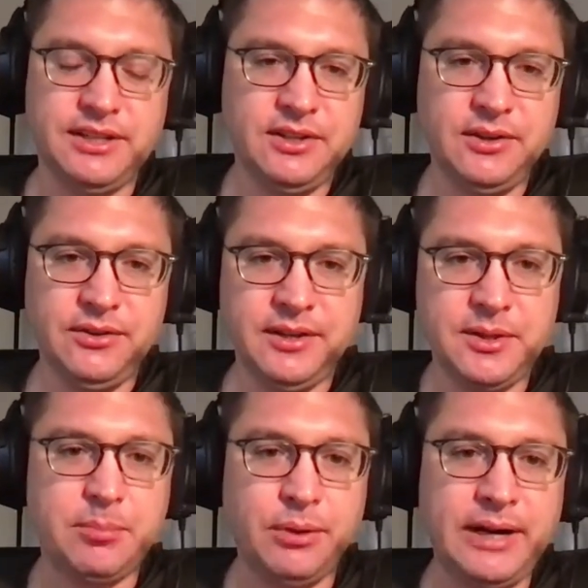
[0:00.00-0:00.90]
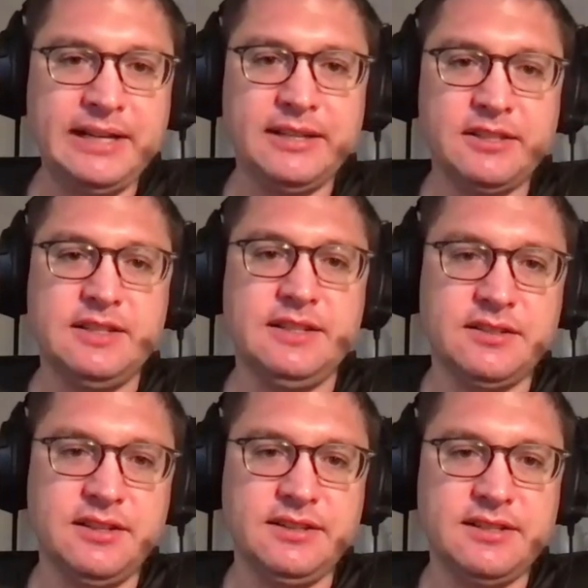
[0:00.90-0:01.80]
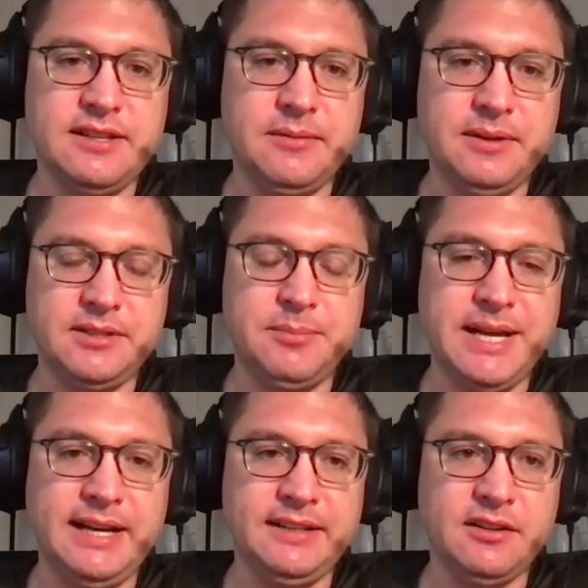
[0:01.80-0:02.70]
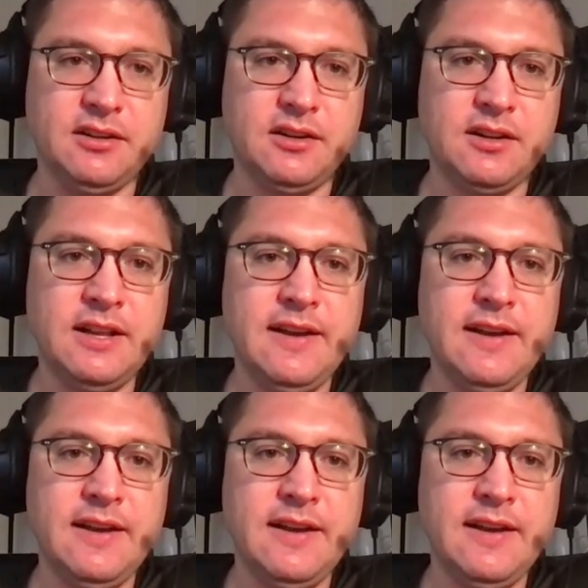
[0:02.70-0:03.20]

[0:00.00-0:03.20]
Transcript: You know, the, the brain is, is, is the, is behind it all.